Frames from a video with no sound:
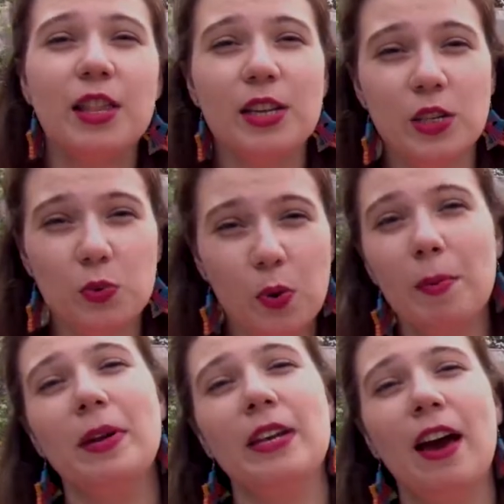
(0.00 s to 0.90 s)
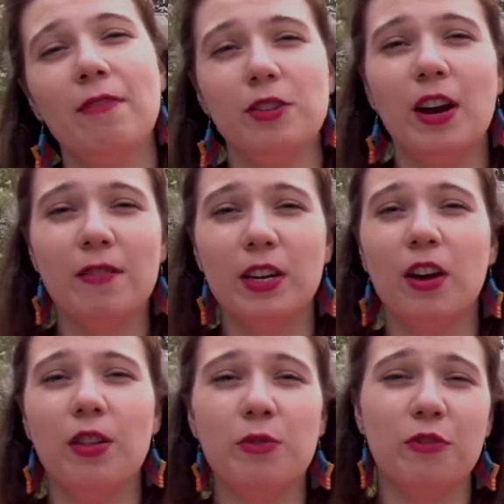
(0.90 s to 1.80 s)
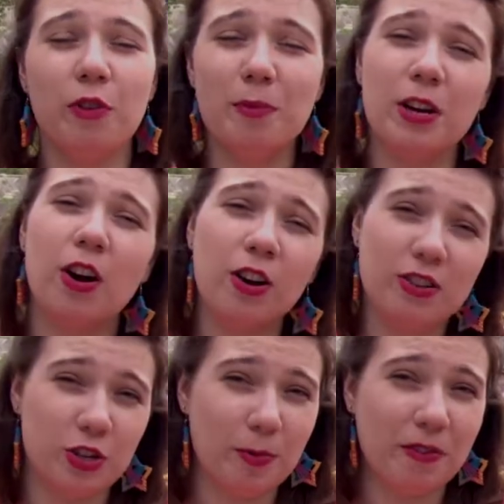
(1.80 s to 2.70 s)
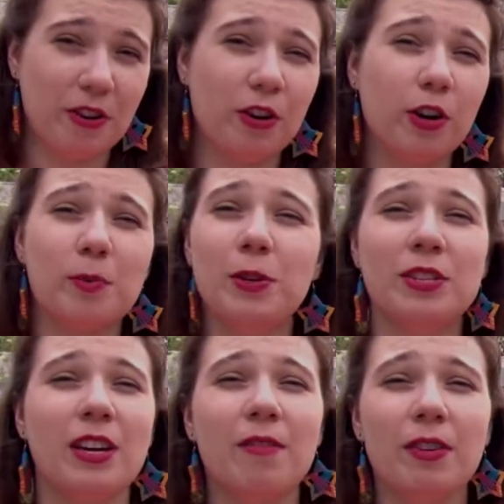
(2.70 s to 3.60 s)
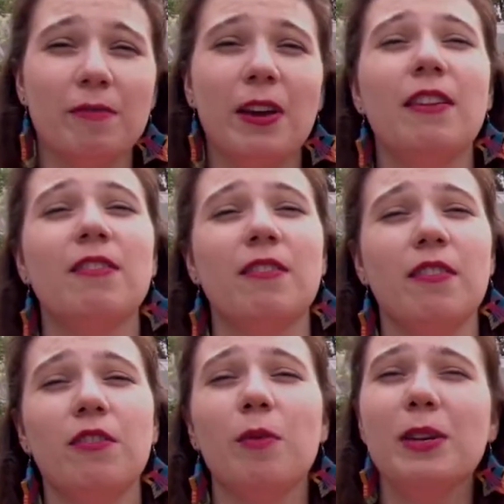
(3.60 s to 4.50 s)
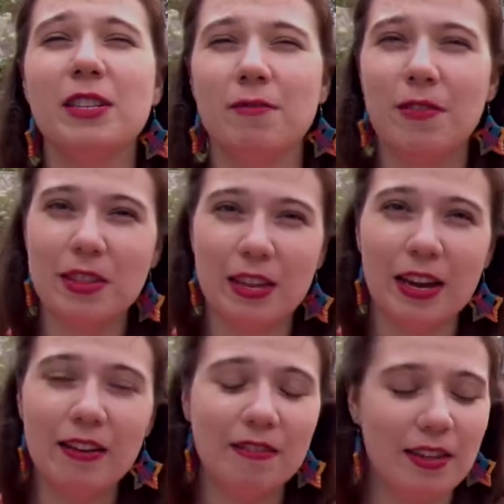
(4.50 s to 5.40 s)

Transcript: this woman, after having gone through so many hardships and her community having faced so many different things,